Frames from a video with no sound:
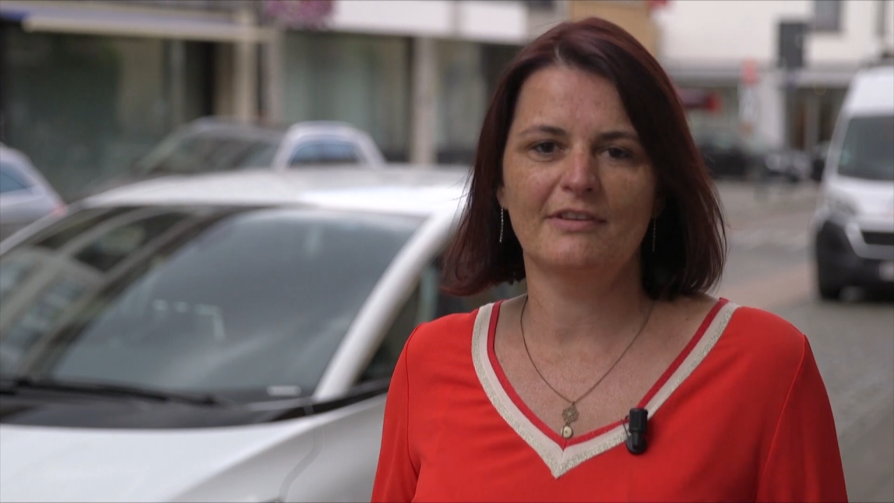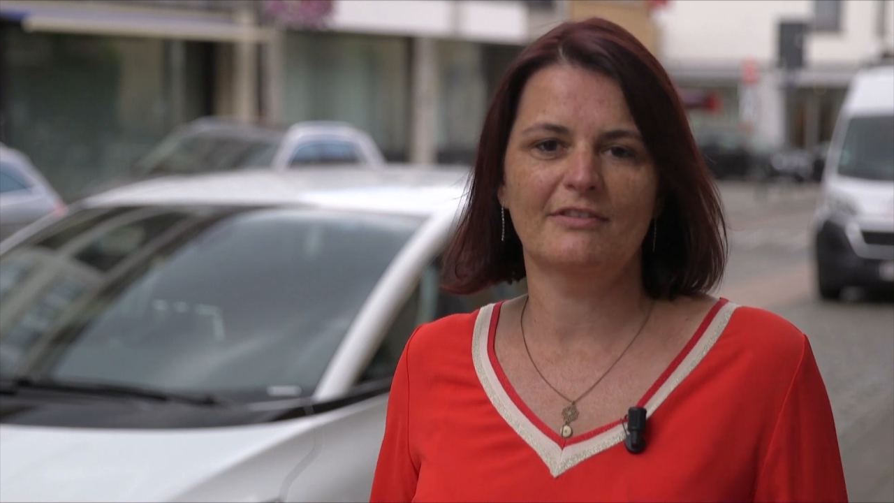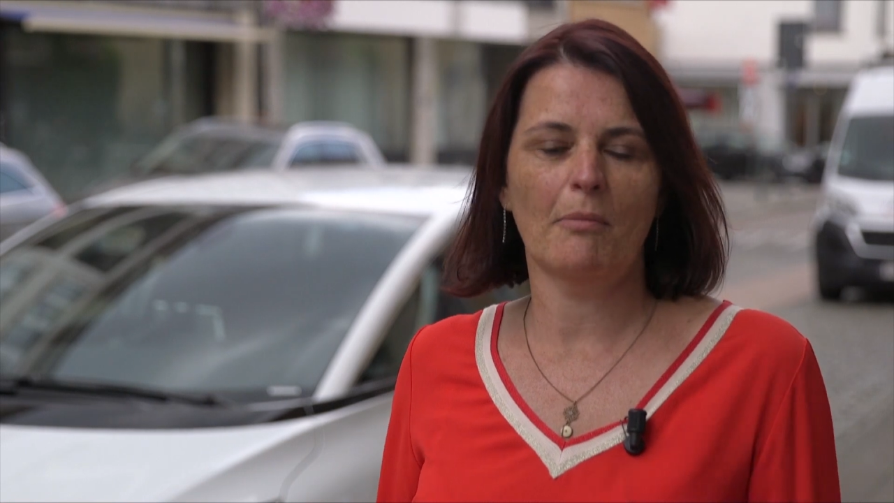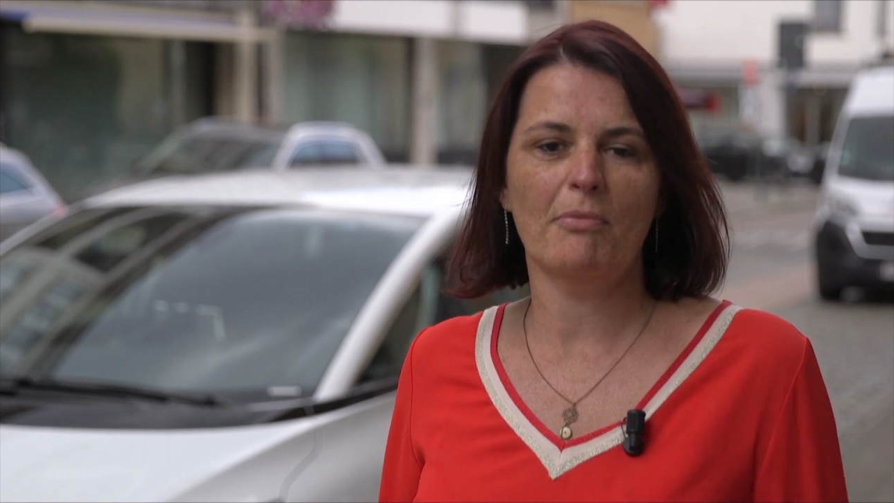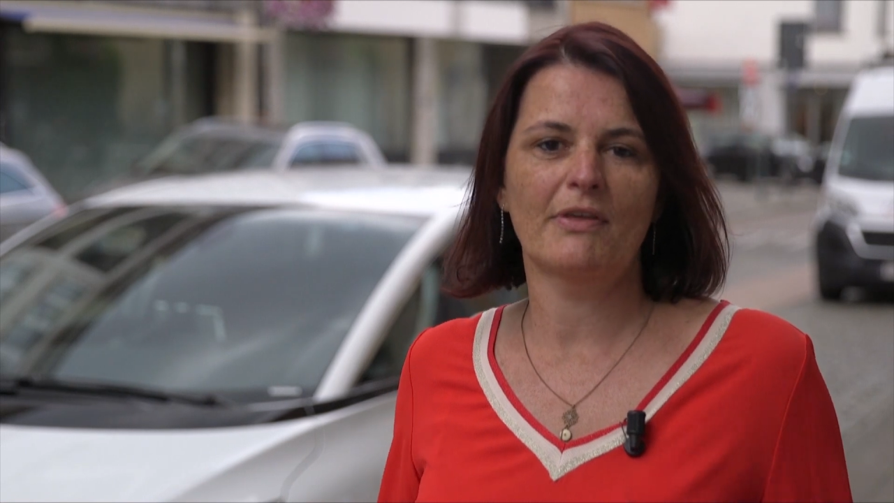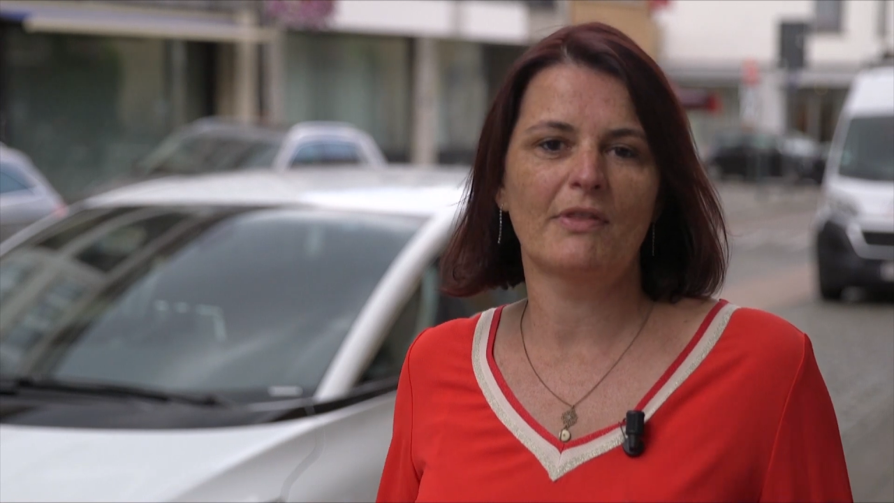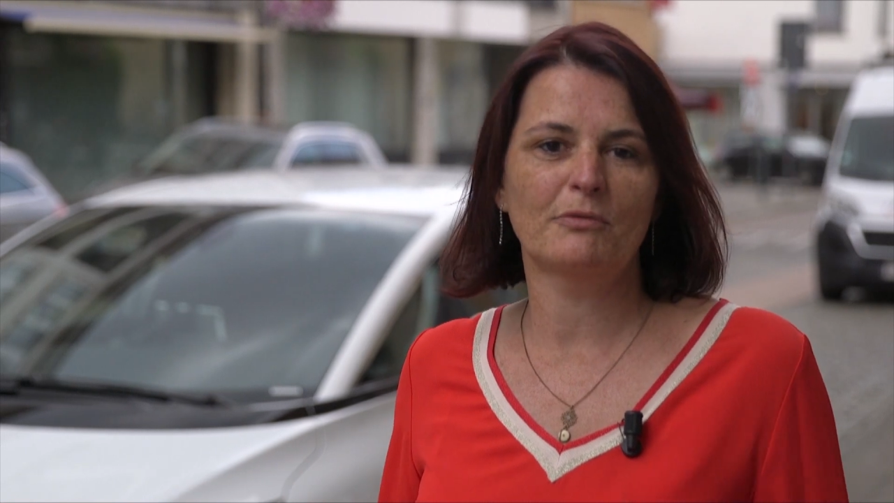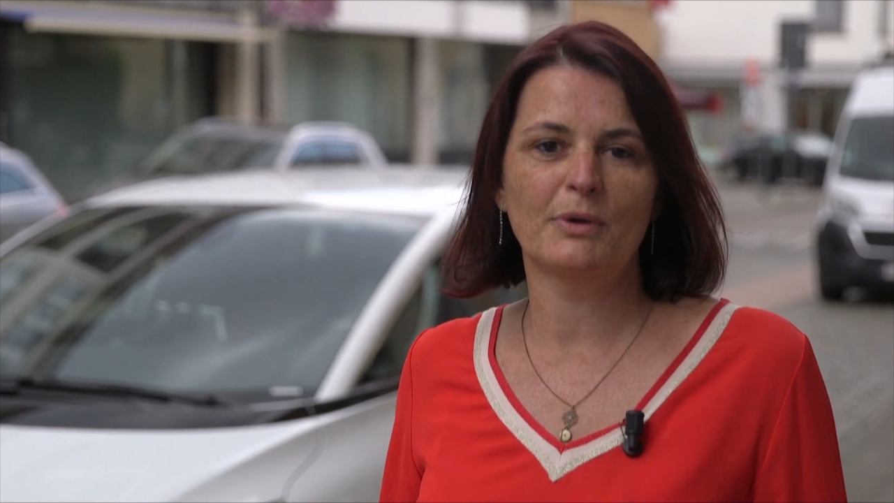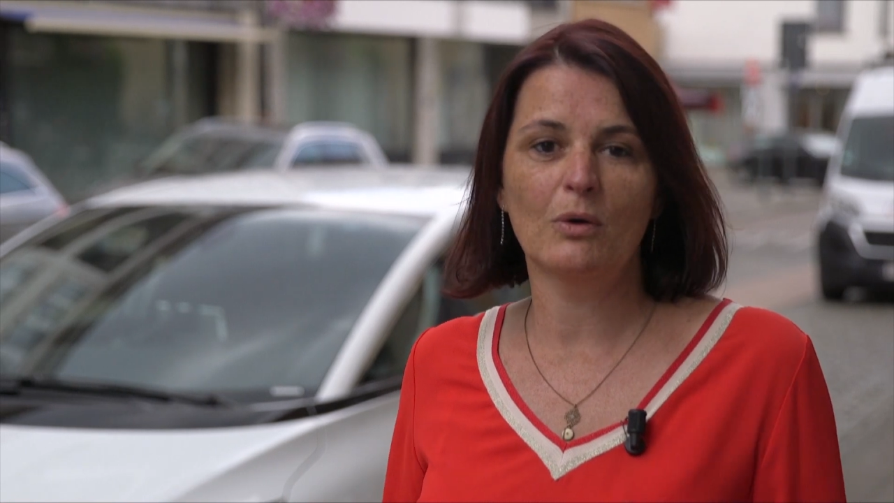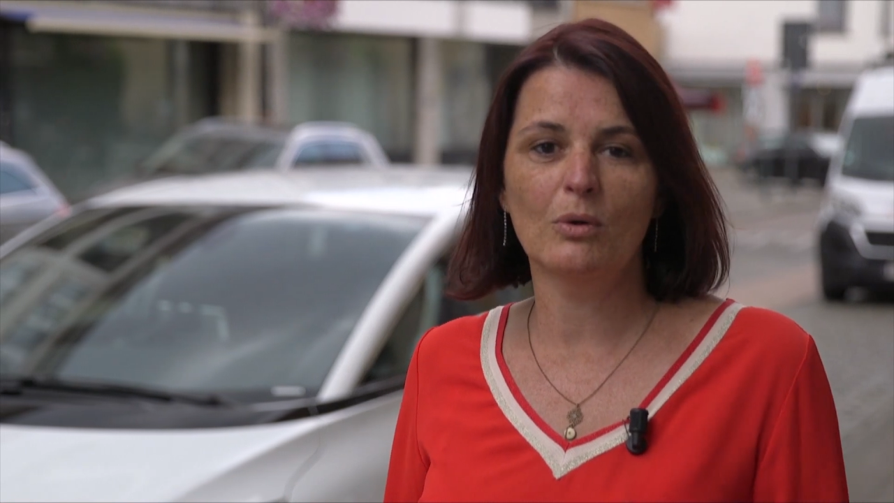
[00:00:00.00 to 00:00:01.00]
is something
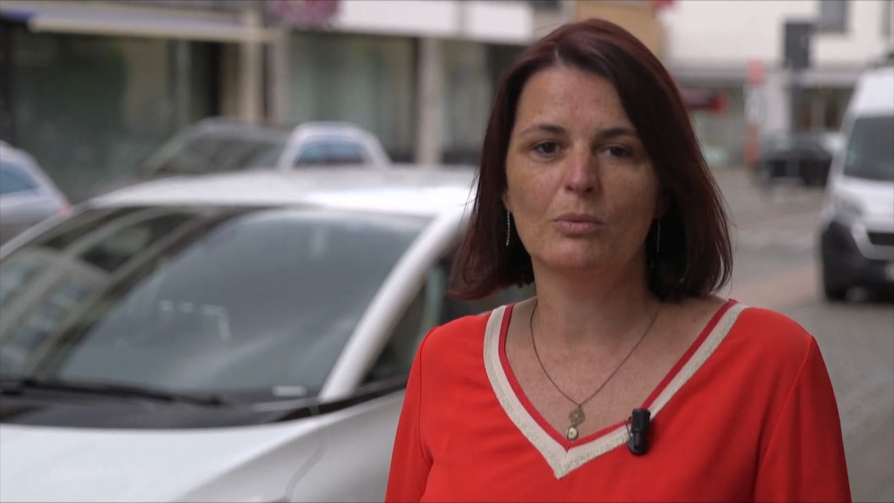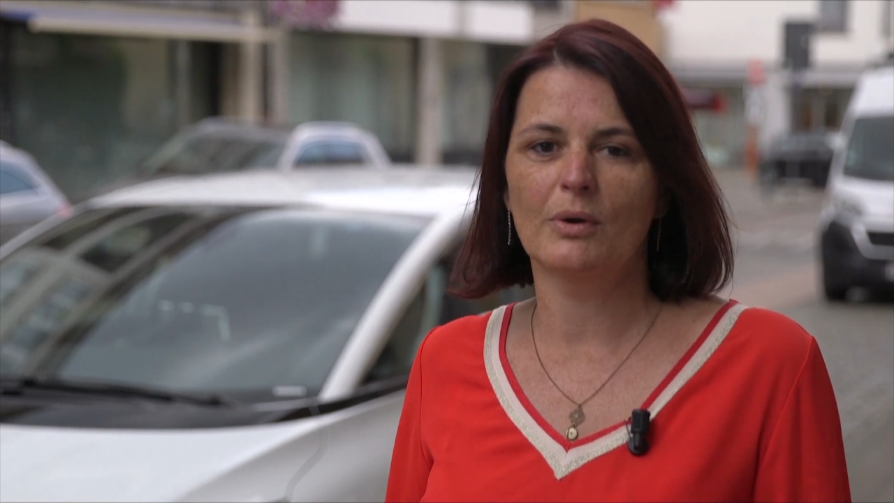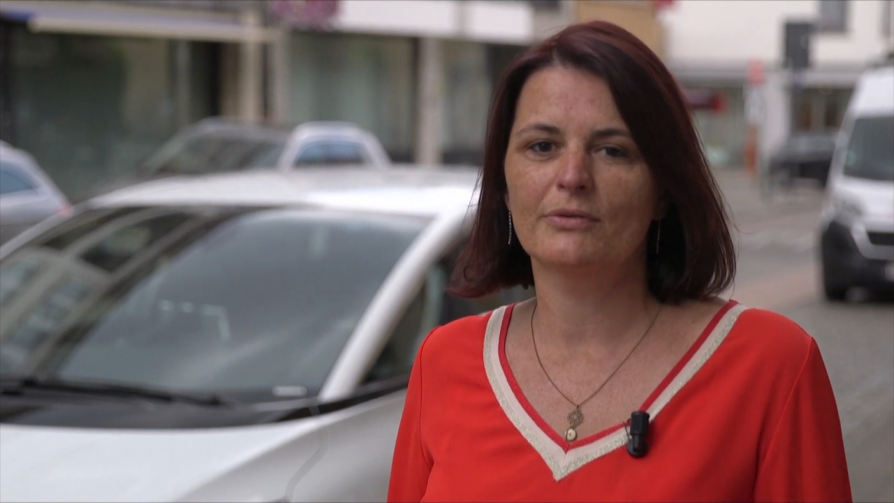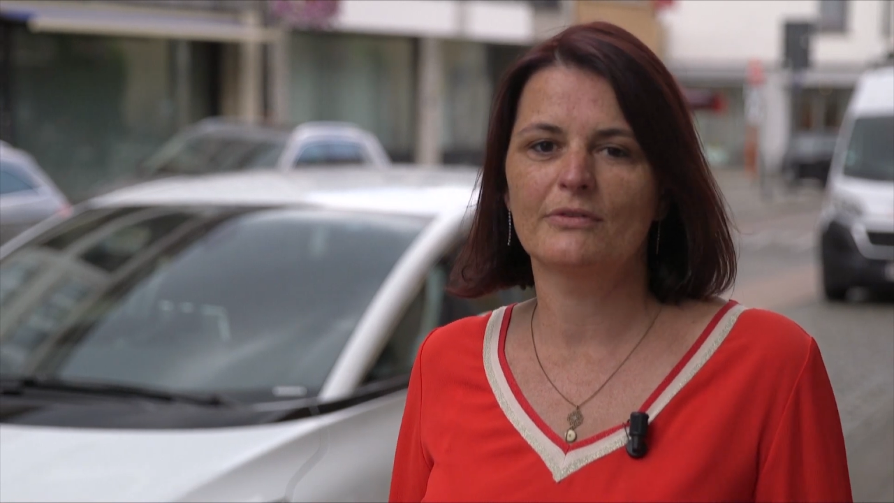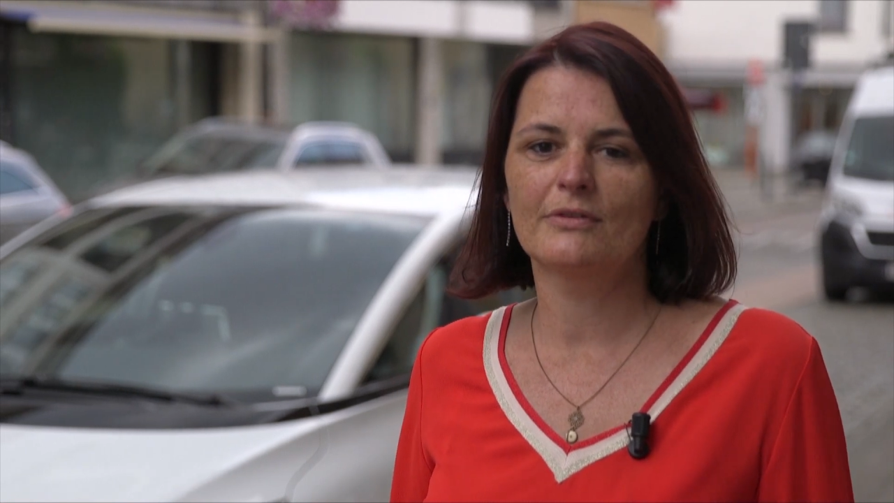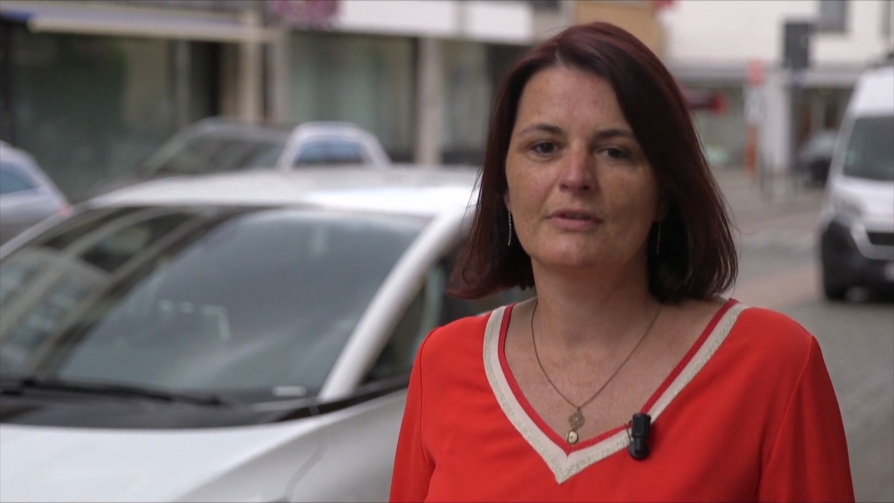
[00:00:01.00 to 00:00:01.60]
that we all want.